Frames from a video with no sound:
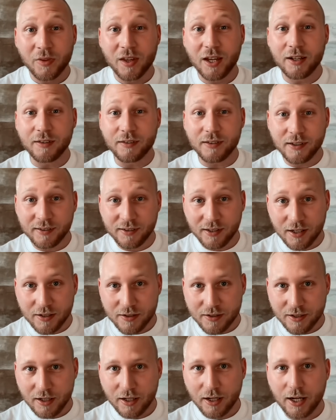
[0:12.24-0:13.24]
And this
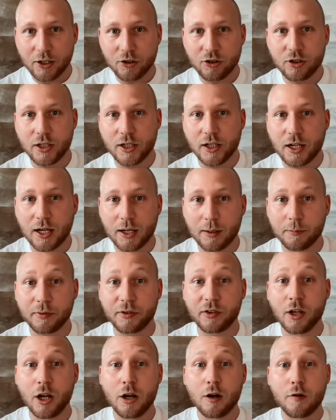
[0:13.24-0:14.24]
idea actually comes
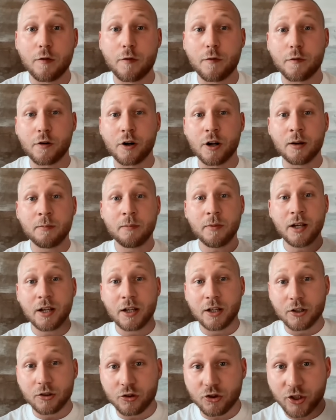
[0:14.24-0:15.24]
from
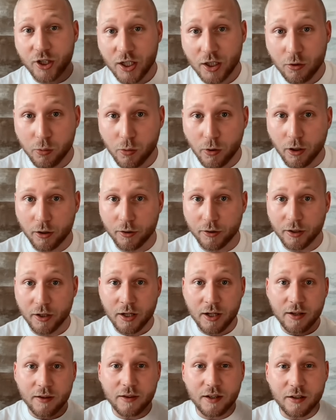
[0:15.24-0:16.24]
Jae Kwon,
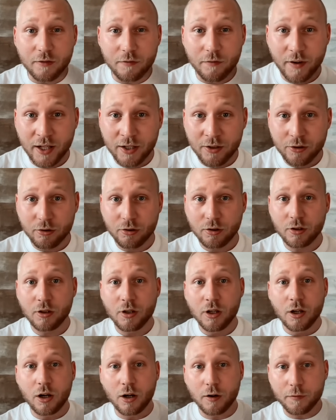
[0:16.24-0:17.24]
the inventor
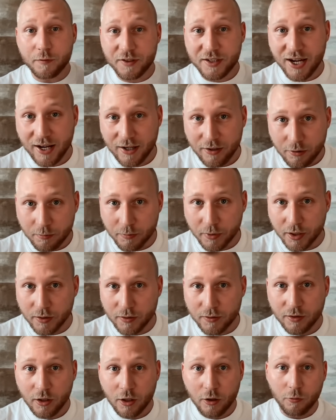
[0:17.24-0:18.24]
of
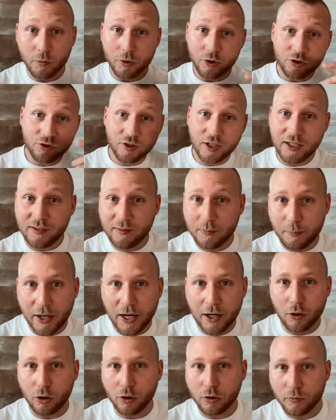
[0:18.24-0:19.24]
Tendermint, which dates
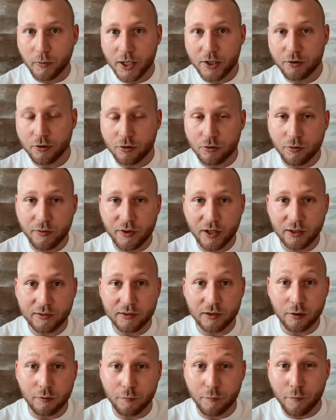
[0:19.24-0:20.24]
back all the way to
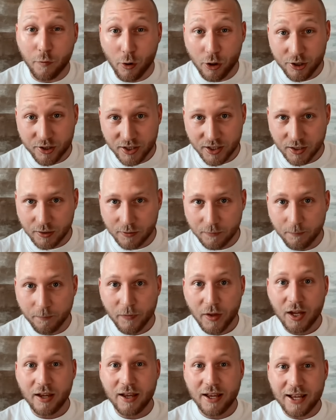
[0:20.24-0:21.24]
2014,
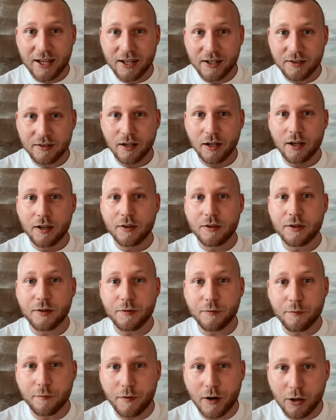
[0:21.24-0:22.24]
and the
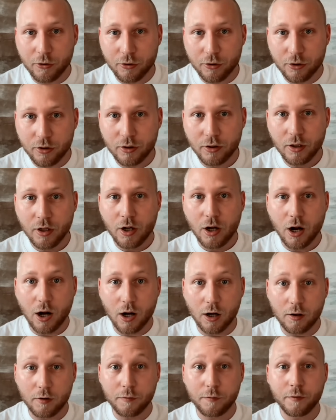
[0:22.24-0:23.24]
founder
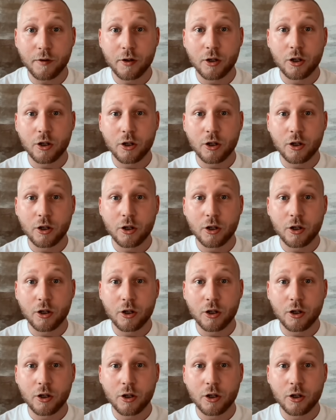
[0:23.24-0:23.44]
of